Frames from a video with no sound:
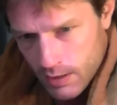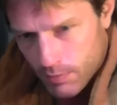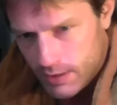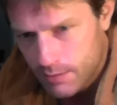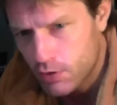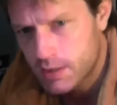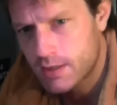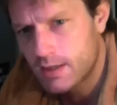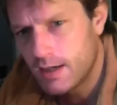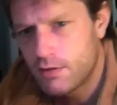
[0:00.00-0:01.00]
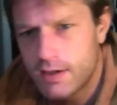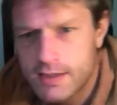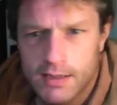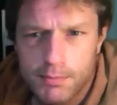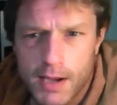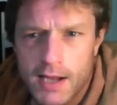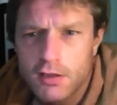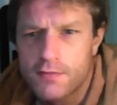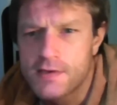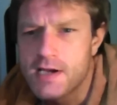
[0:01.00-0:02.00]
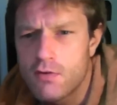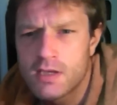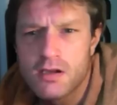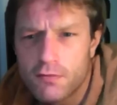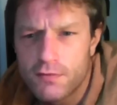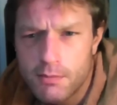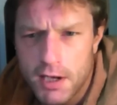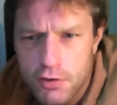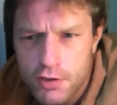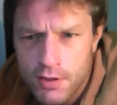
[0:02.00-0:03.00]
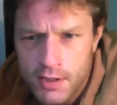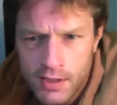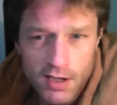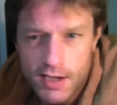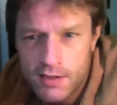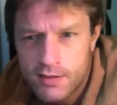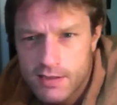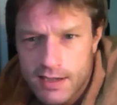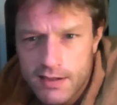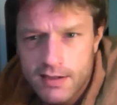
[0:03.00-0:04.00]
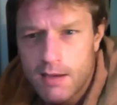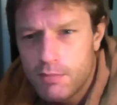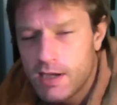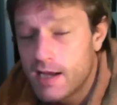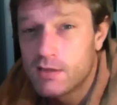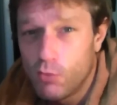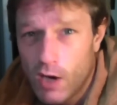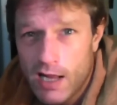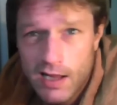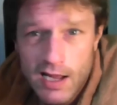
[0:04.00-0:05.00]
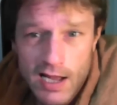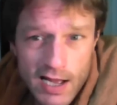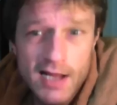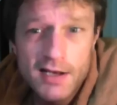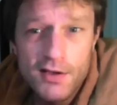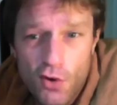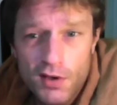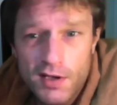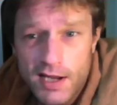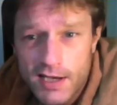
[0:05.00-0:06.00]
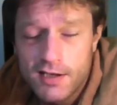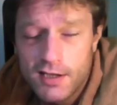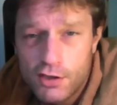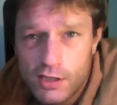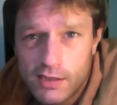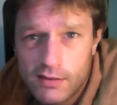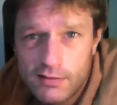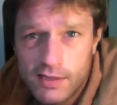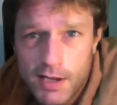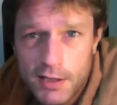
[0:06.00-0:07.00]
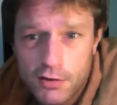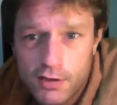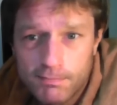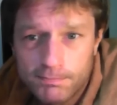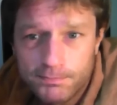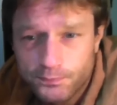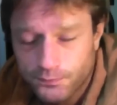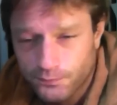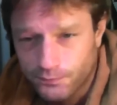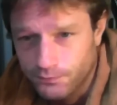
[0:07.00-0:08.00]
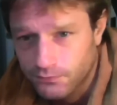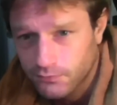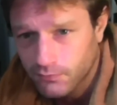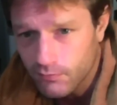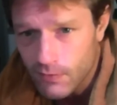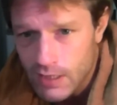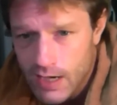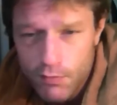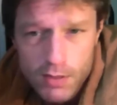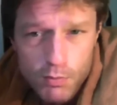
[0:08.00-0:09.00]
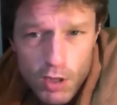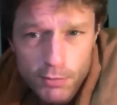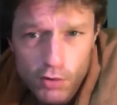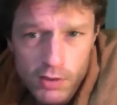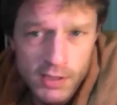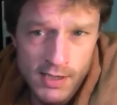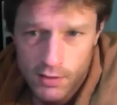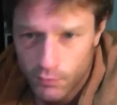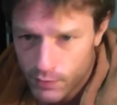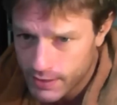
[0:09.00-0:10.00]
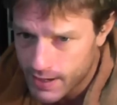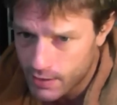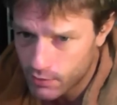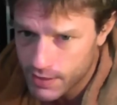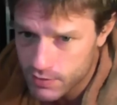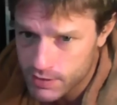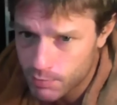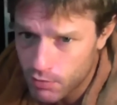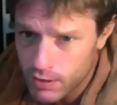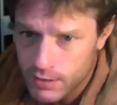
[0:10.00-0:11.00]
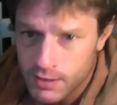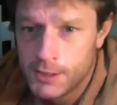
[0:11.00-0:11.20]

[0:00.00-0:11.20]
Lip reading: But the most interesting part of the Hausdorff dimension is that it can be as well a non-integer dimension. And what Mandelbrot, We Carry Your Spirit,